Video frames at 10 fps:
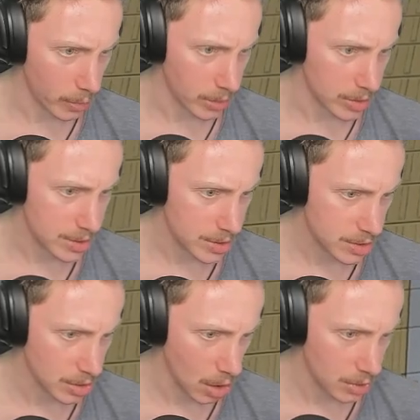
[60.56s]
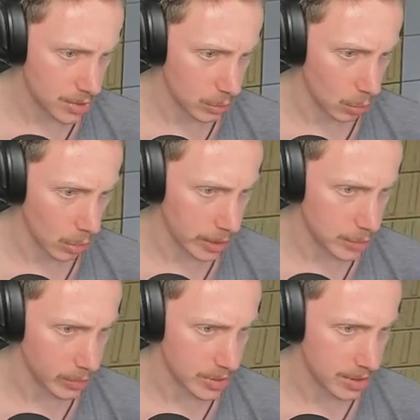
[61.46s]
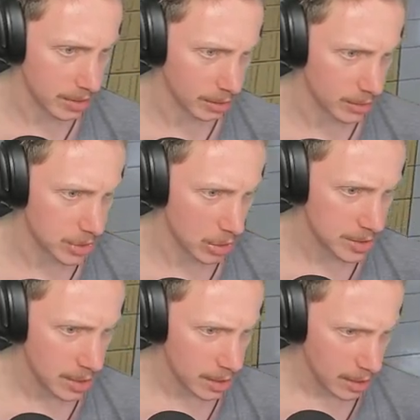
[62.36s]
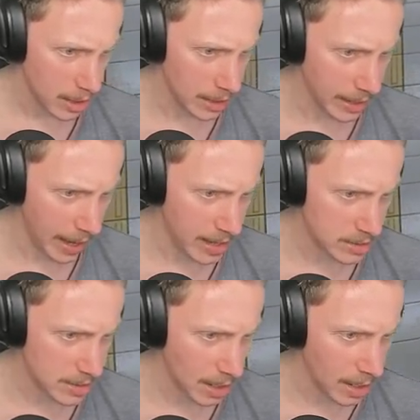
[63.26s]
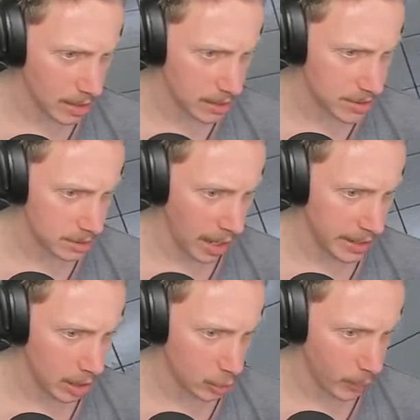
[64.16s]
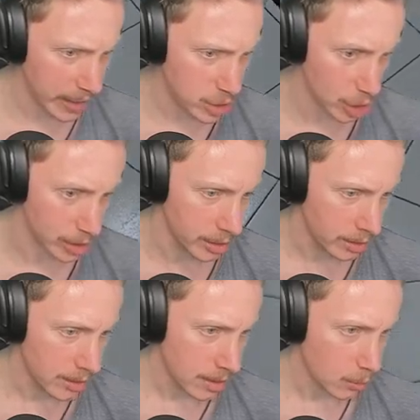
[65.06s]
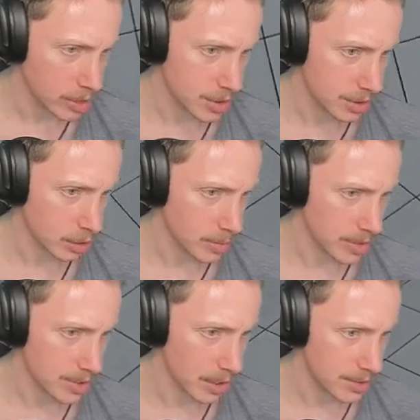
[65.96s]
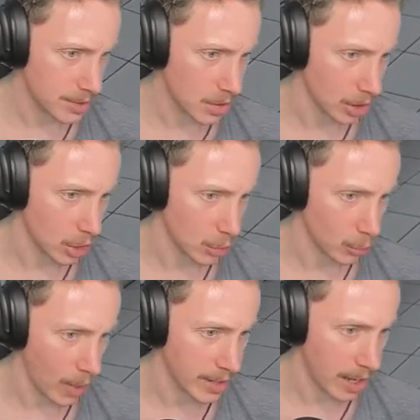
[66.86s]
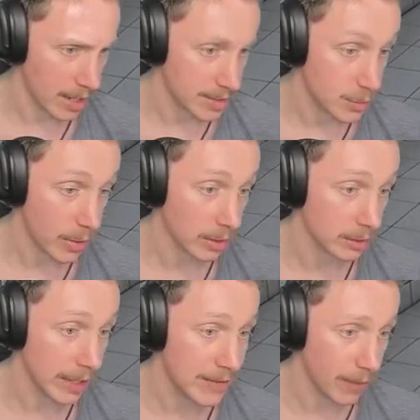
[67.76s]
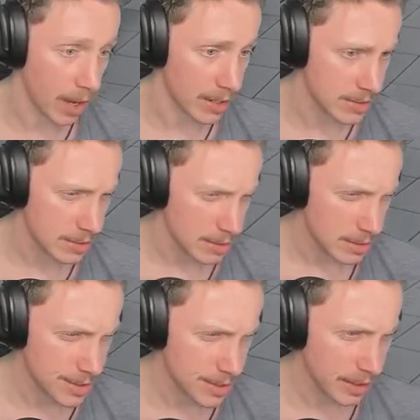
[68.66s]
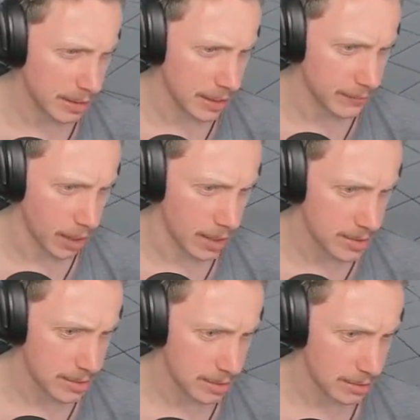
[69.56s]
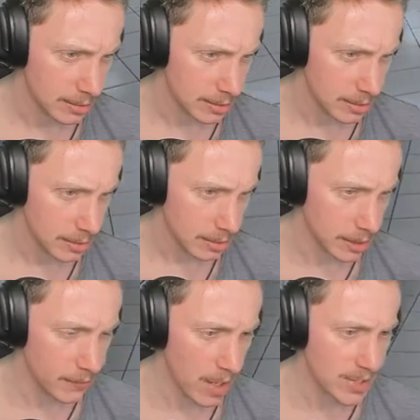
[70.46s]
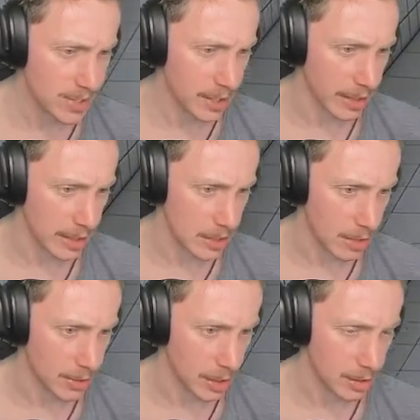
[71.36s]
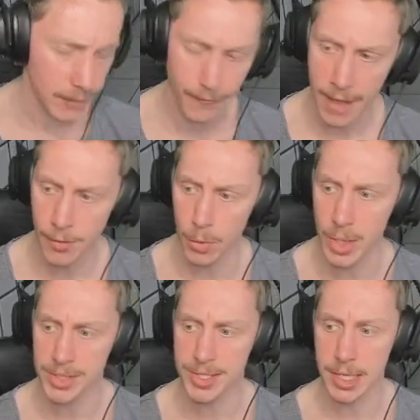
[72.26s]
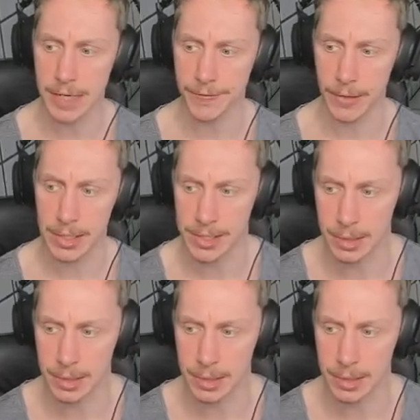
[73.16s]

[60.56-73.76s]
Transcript: wearing socks or he's wearing skin colored socks. He has uh, a slight erection, which is a little bit sus. He's got a great ass. He's wearing Levi's, skinny Levi's. Levi's skinnies, I think. They're 501 skinny fits,